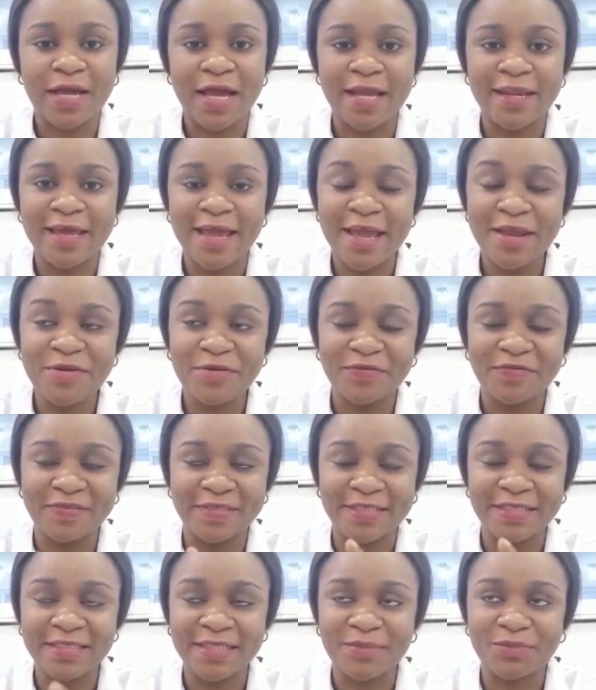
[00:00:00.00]
the end of
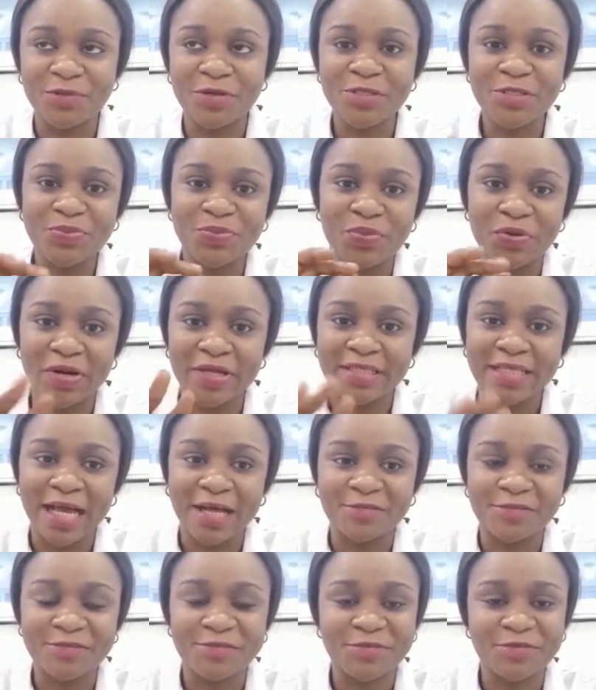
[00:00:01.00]
this, I'm going to point
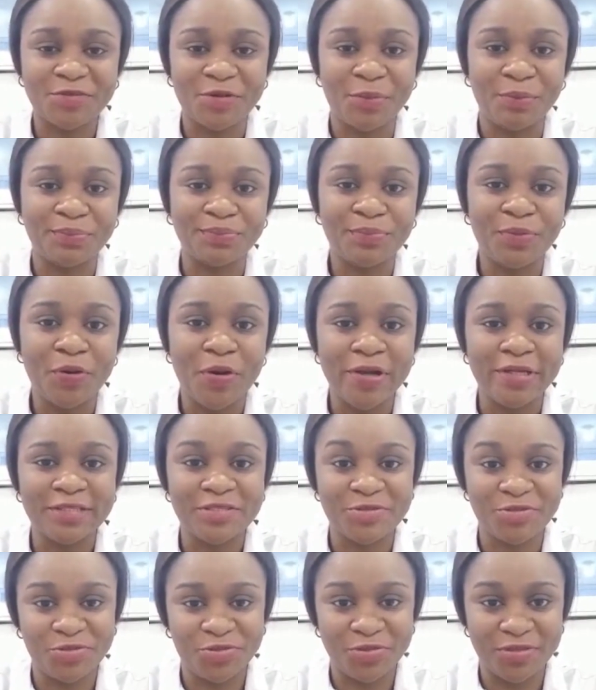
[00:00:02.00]
out some
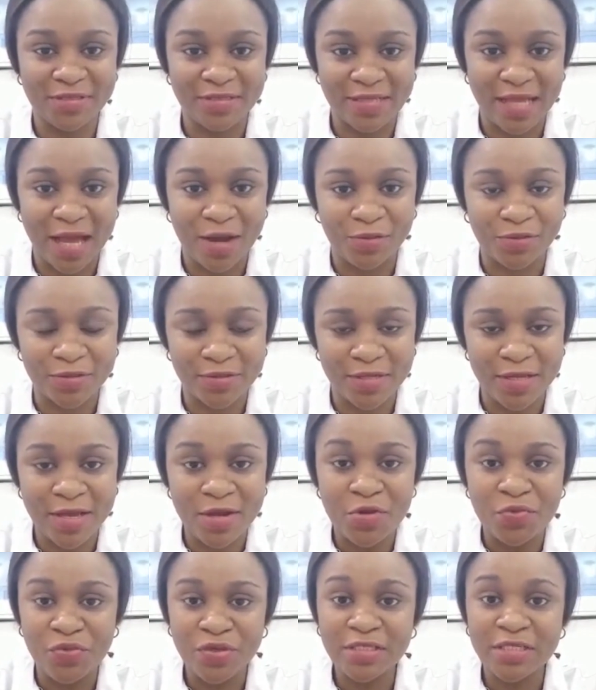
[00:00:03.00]
points to note
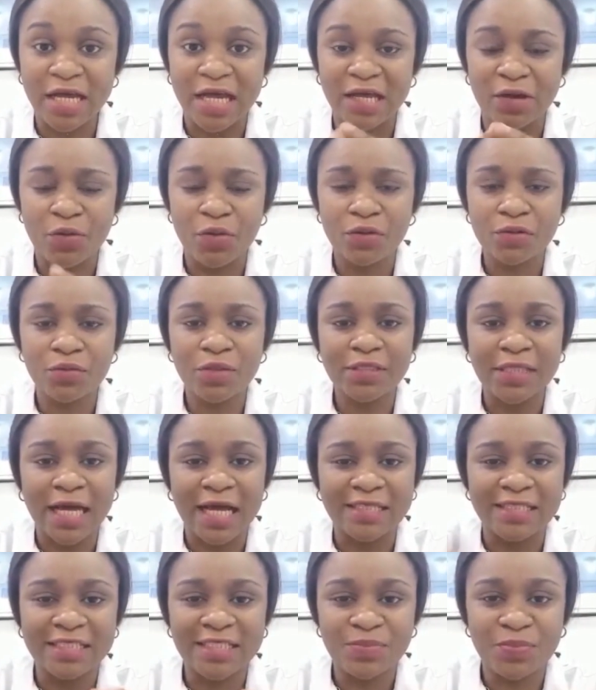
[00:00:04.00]
down. What
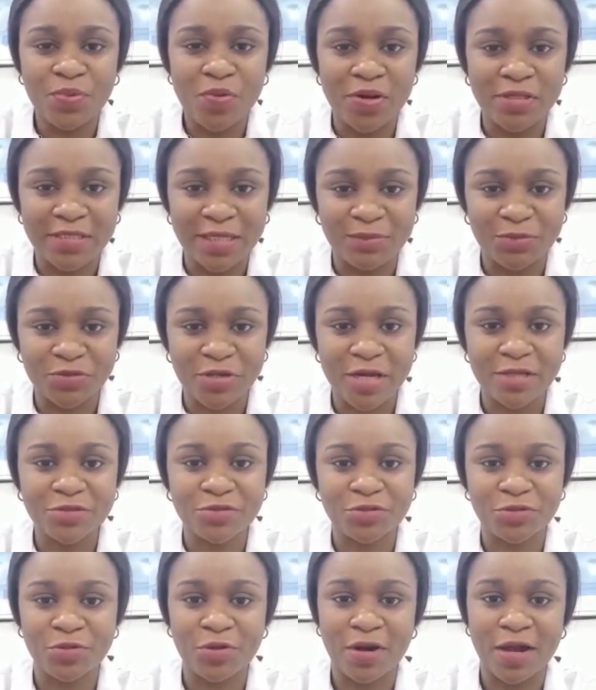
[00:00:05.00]
are these points I'm trying
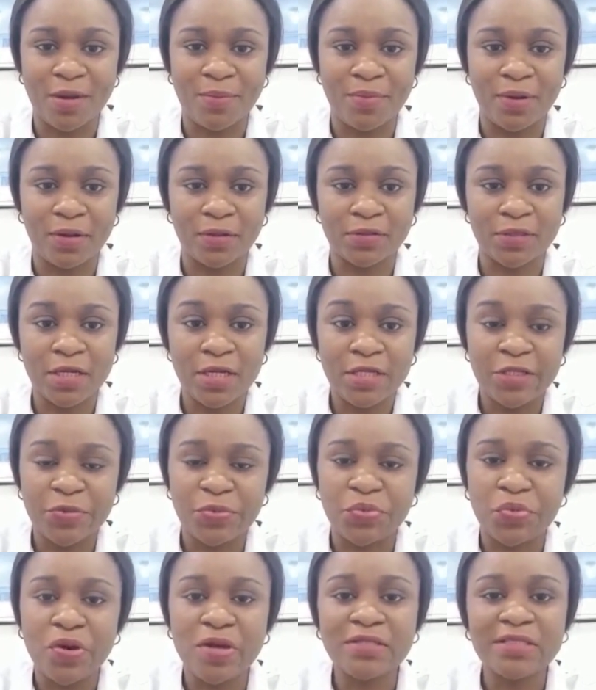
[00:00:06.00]
to talk about?
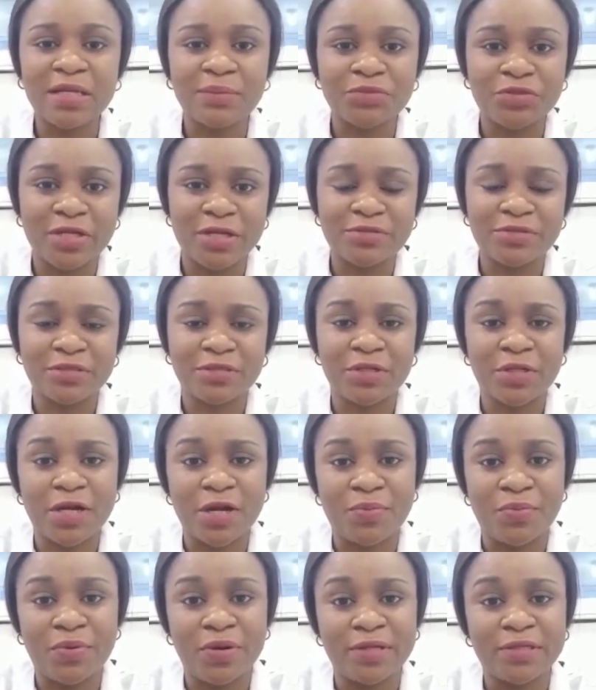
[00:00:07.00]
point I'm trying to talk
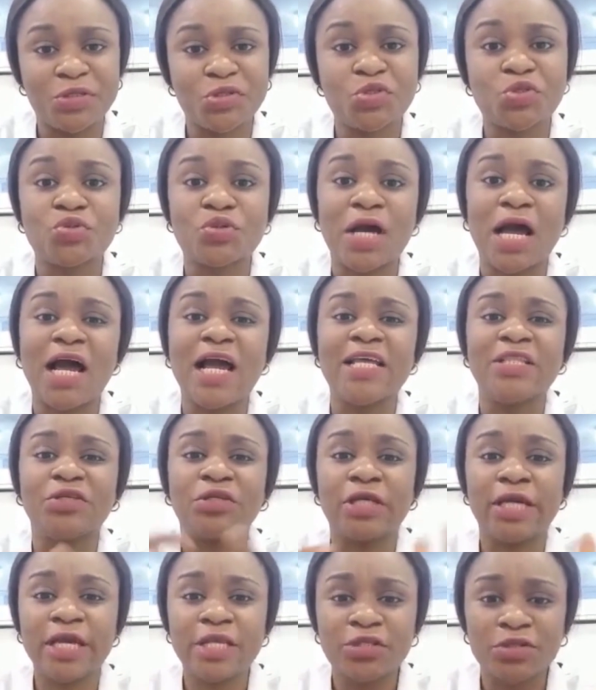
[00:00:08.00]
about is to
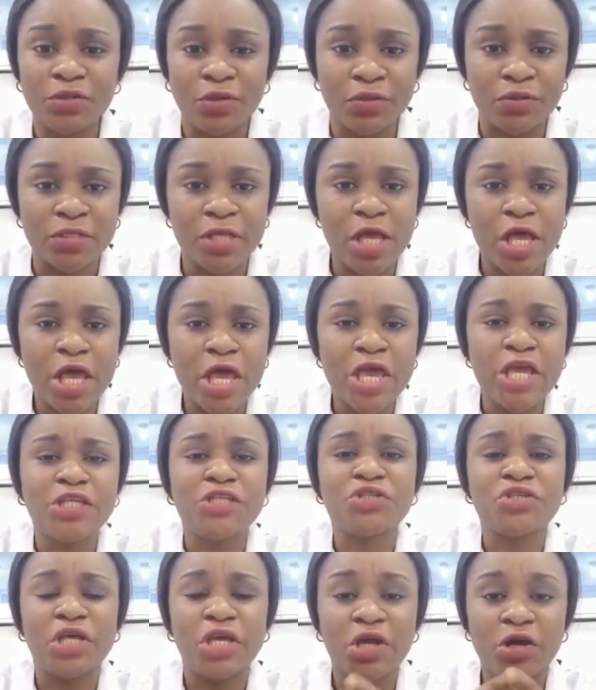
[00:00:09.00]
educate us, is
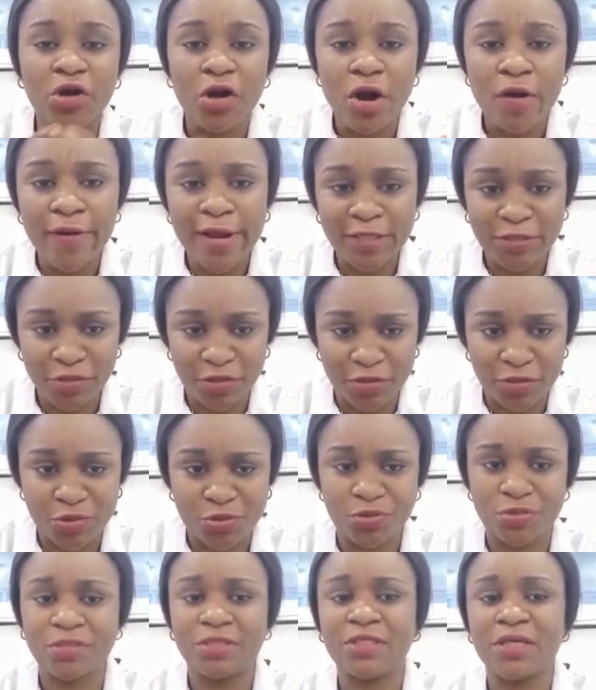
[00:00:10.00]
to encourage us
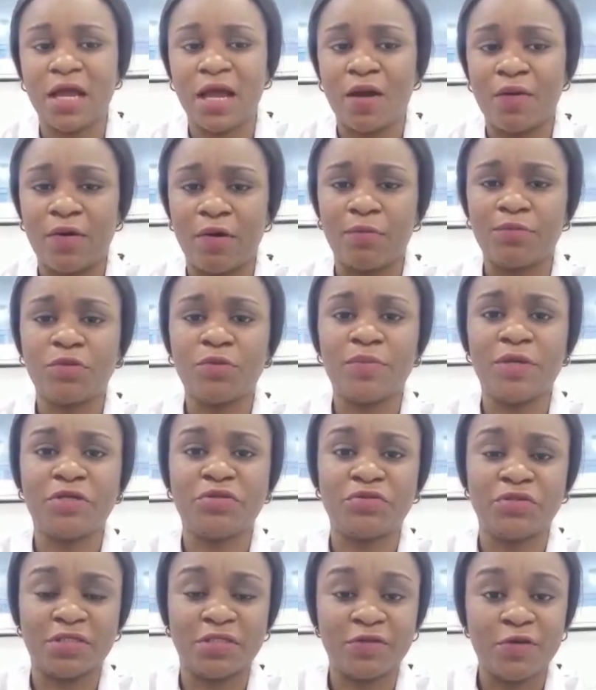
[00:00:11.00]
to see our
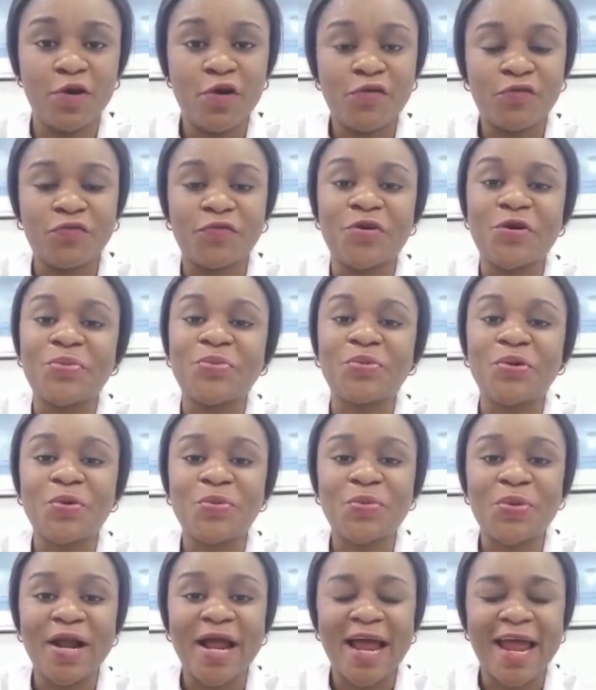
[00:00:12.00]
optometrist for a
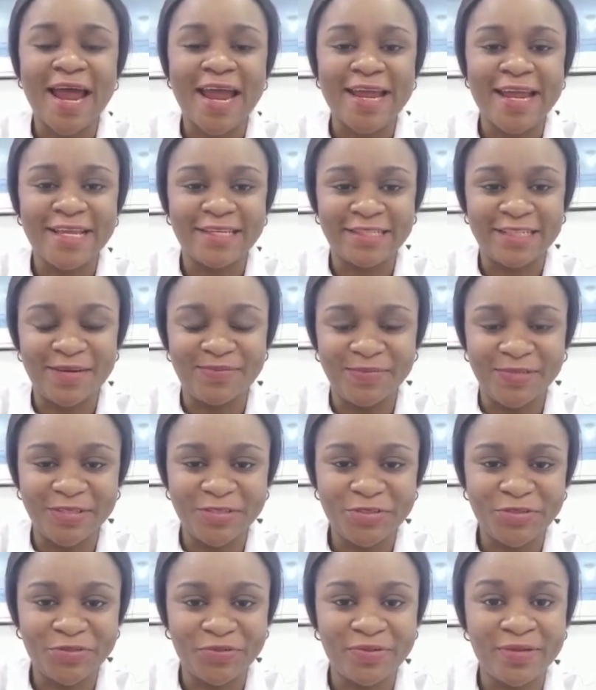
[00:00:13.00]
proper eye
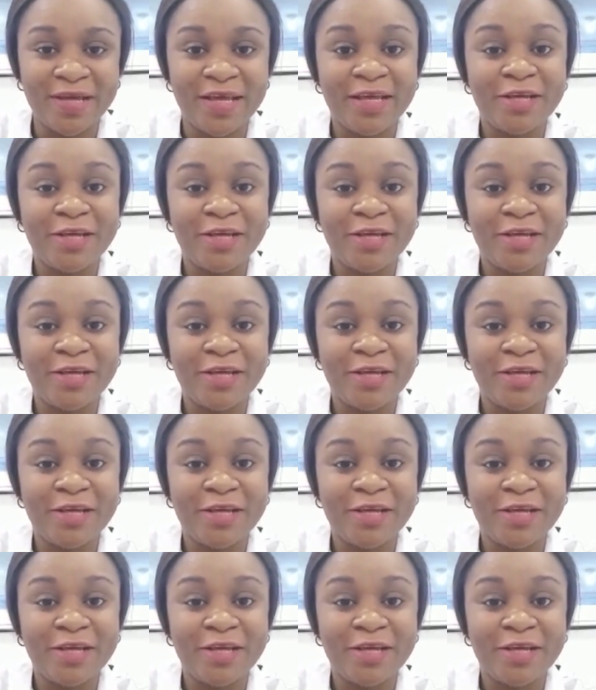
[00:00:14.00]
examination.